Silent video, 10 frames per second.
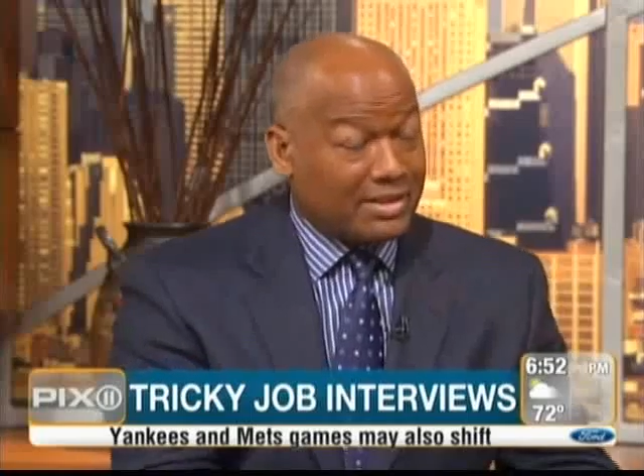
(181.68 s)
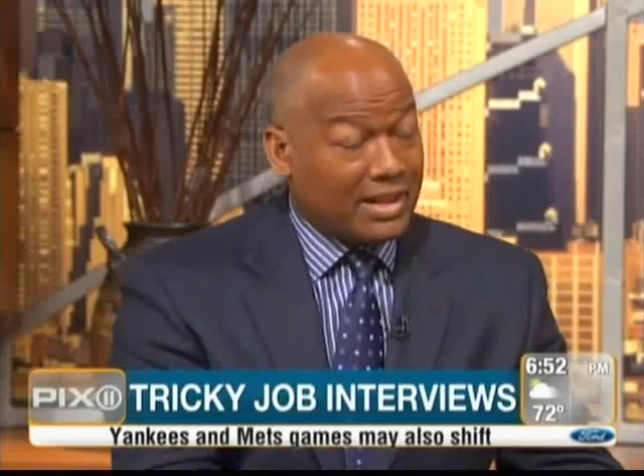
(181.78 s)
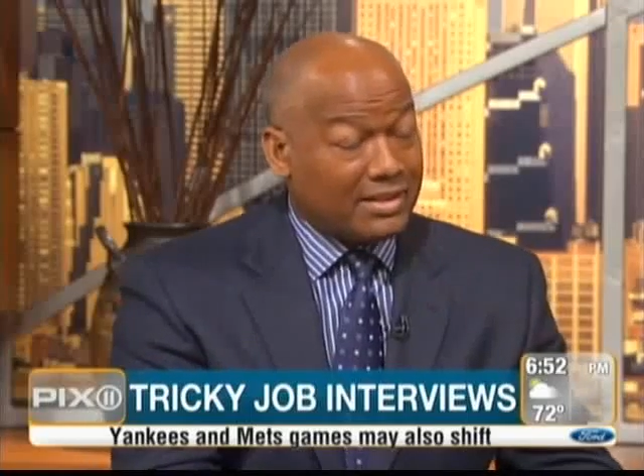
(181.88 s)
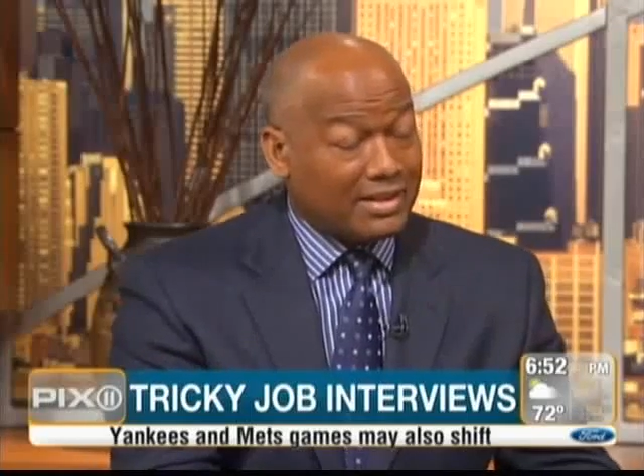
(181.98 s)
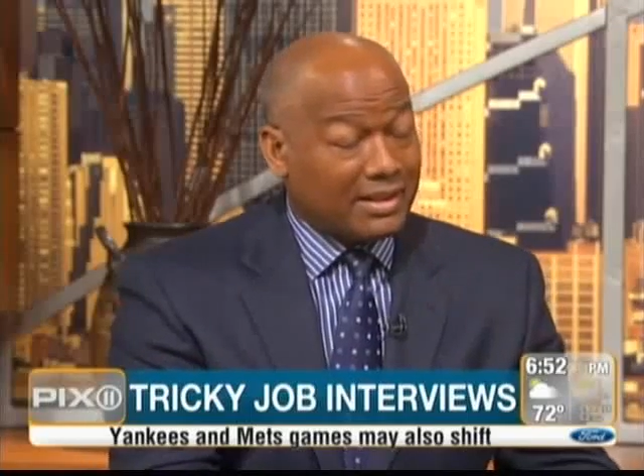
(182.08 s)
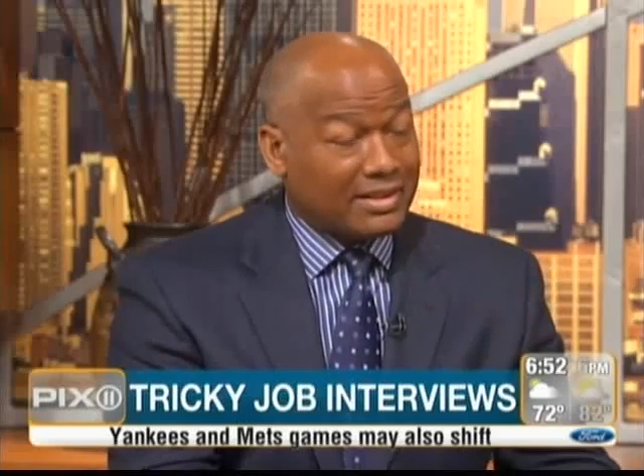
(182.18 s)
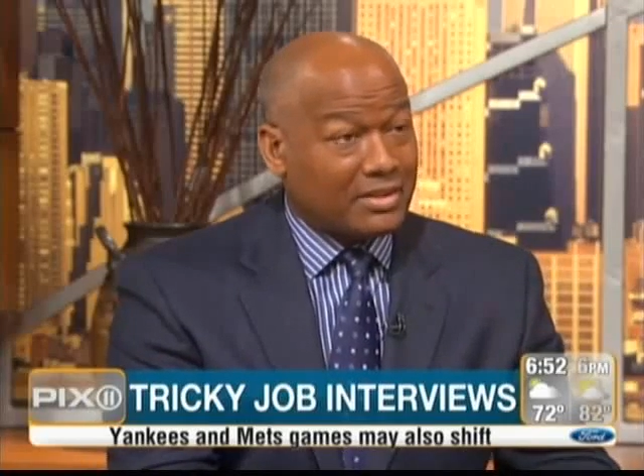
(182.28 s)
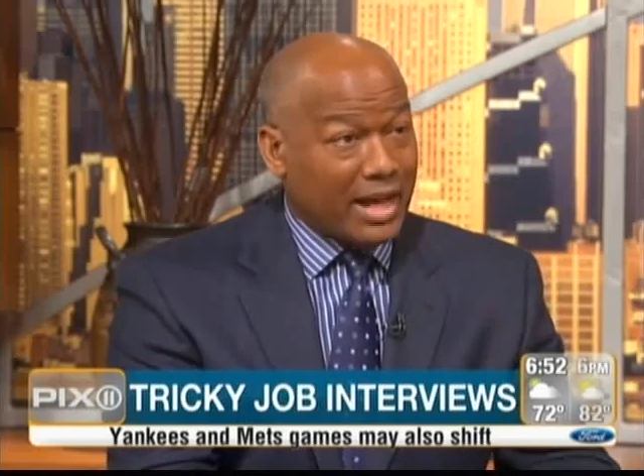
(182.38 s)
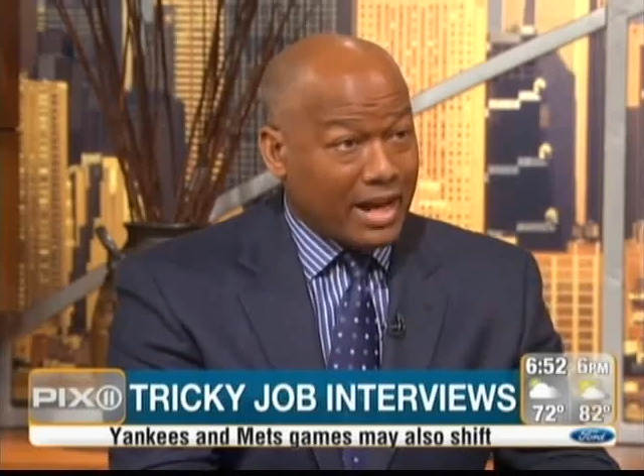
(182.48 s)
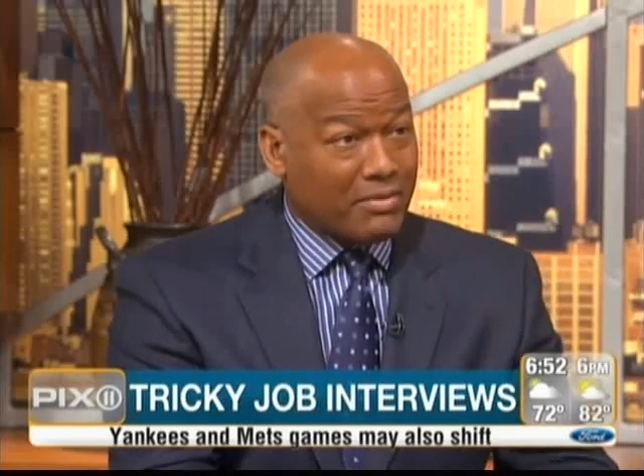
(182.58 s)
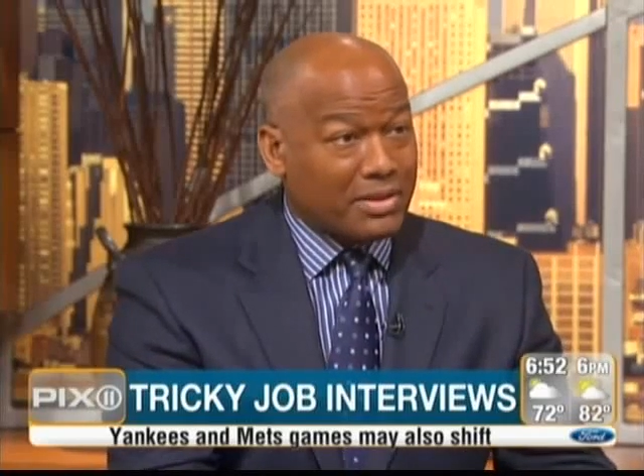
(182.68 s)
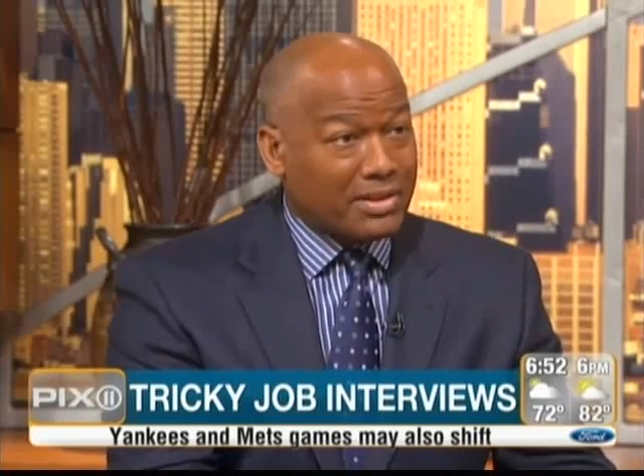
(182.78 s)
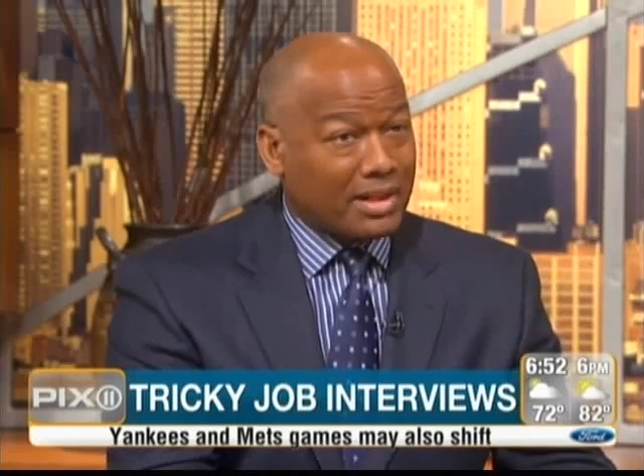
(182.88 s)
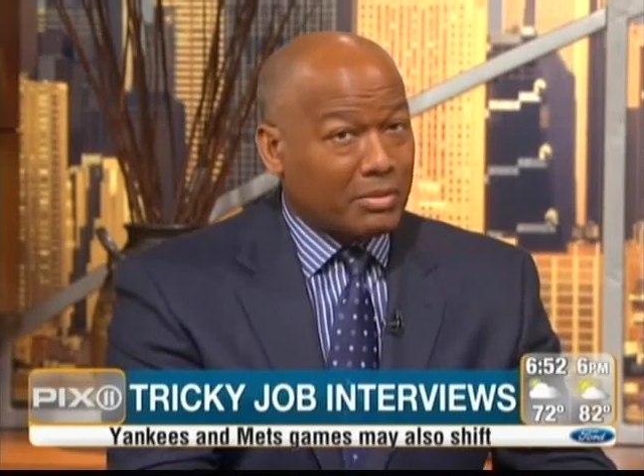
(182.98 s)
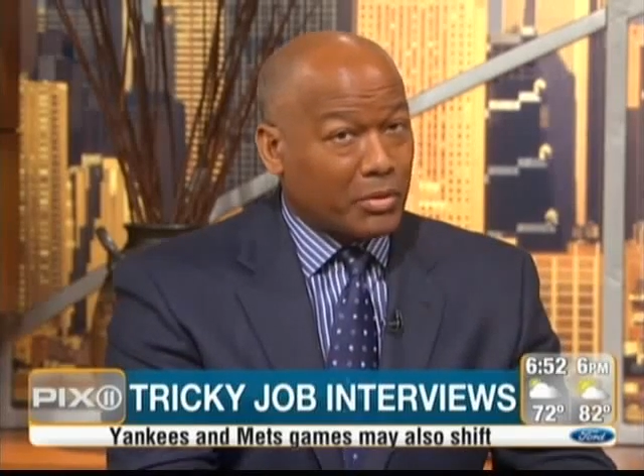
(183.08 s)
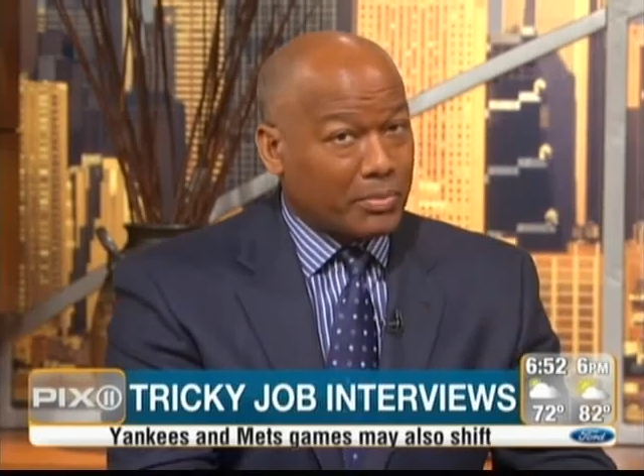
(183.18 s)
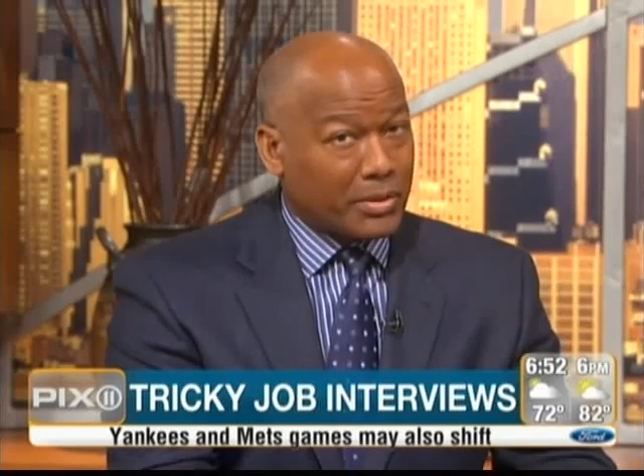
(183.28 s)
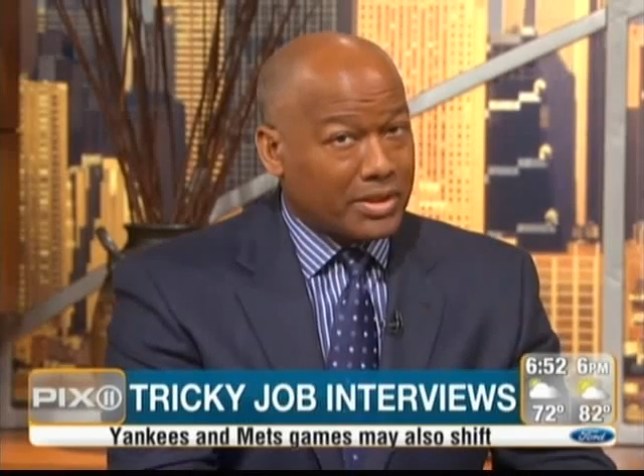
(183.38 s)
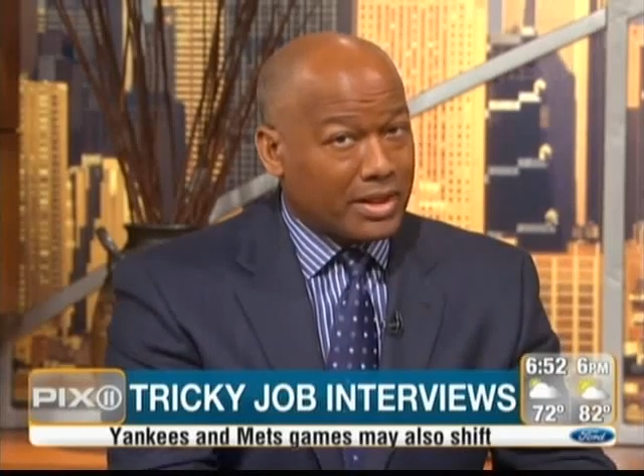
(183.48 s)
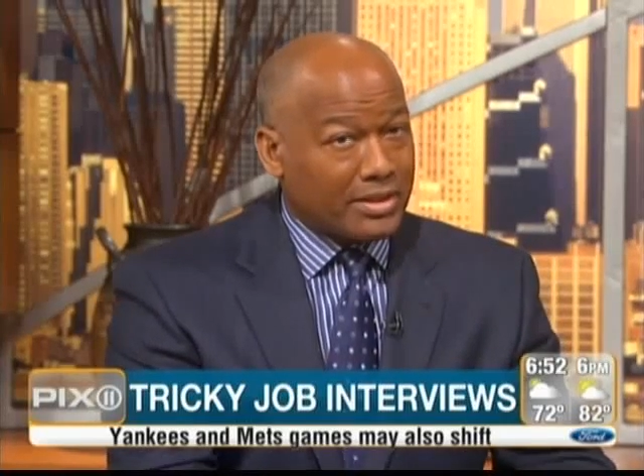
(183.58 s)
get a chance to get to everything, but we sure.
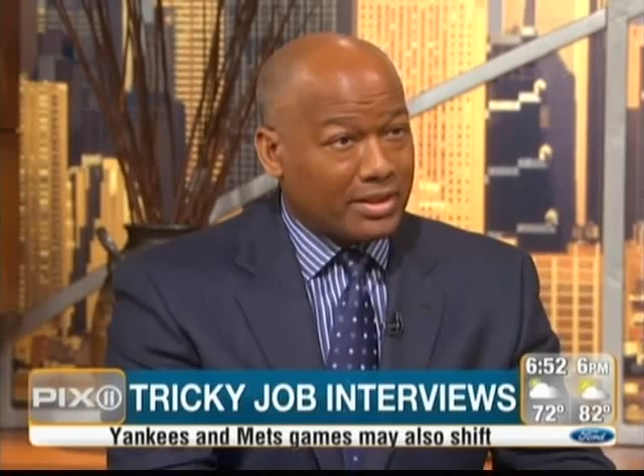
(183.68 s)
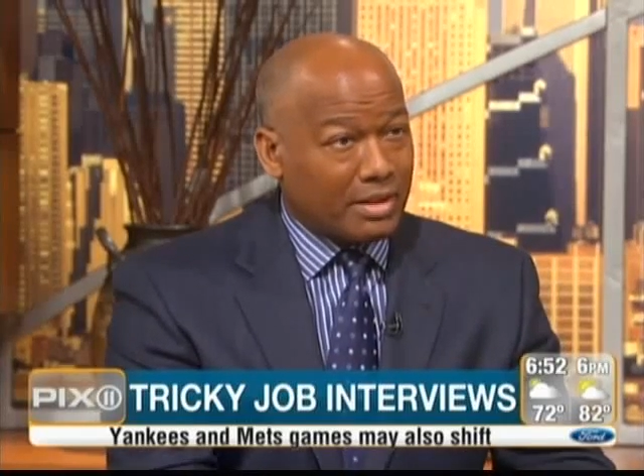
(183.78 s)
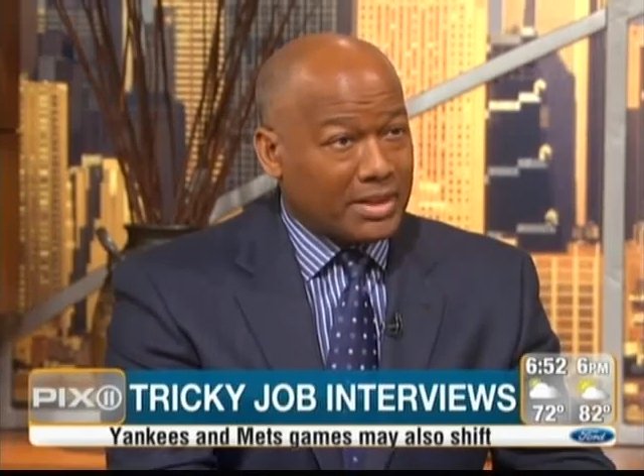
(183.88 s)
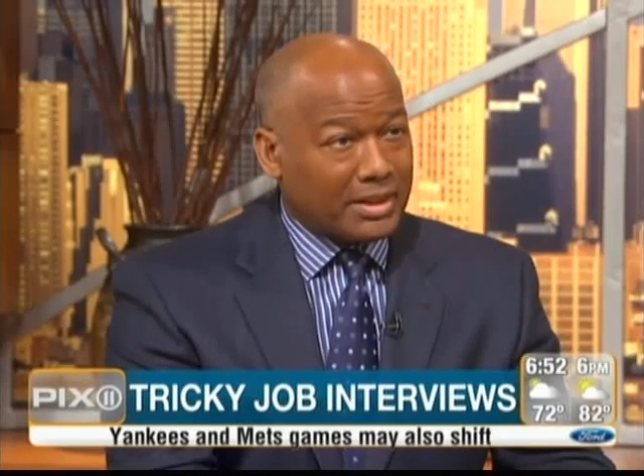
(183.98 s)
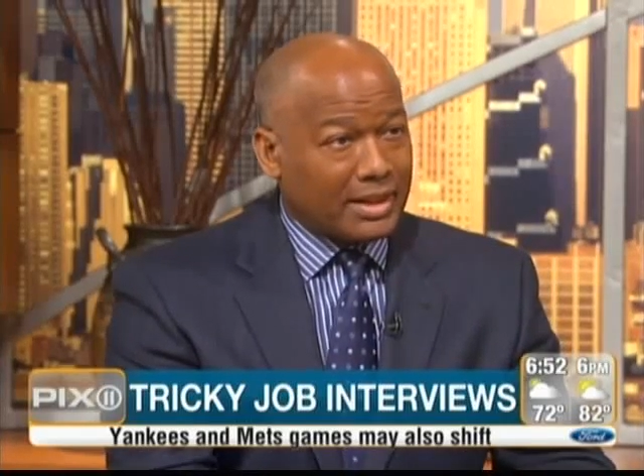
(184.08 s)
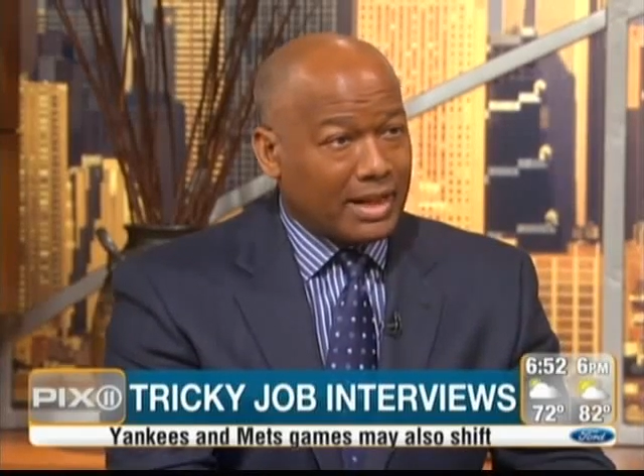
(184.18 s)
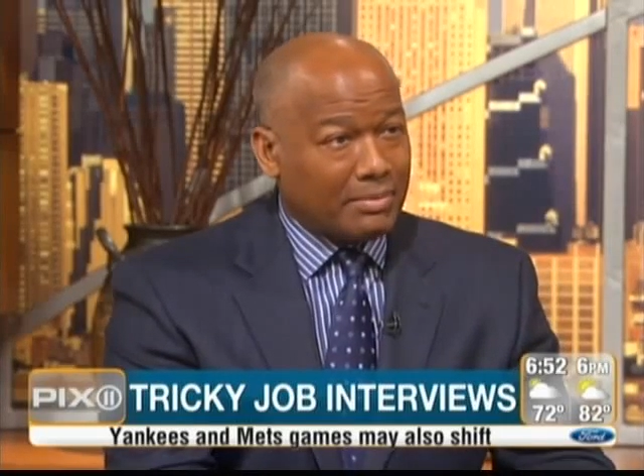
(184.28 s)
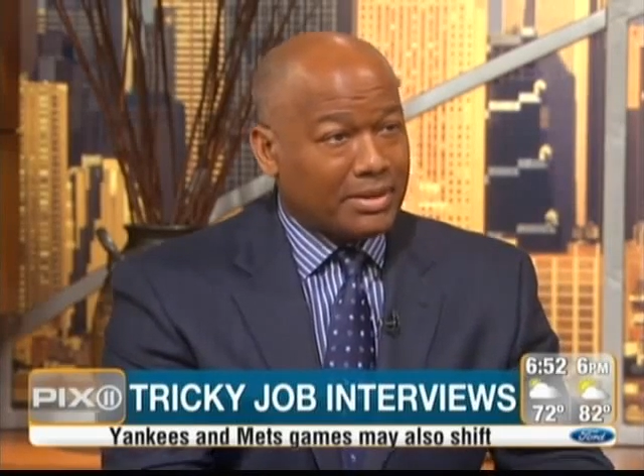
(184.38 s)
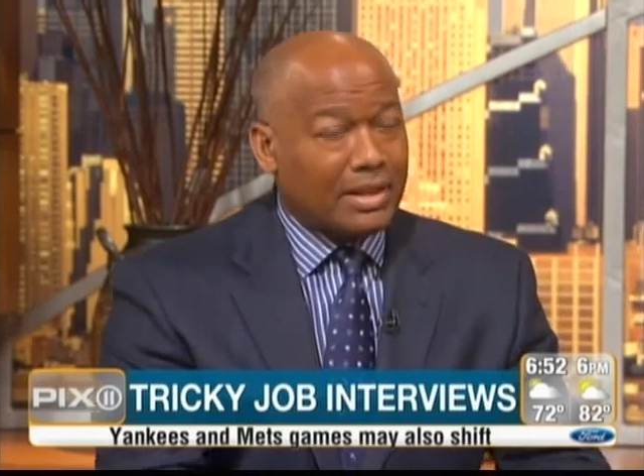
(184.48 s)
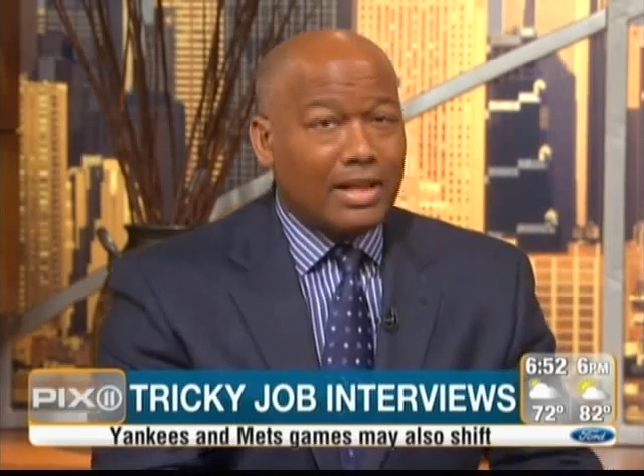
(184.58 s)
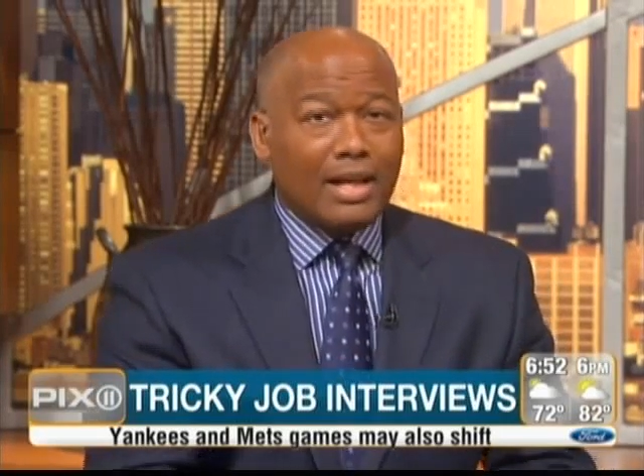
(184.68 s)
appreciate you coming in, Kaplan.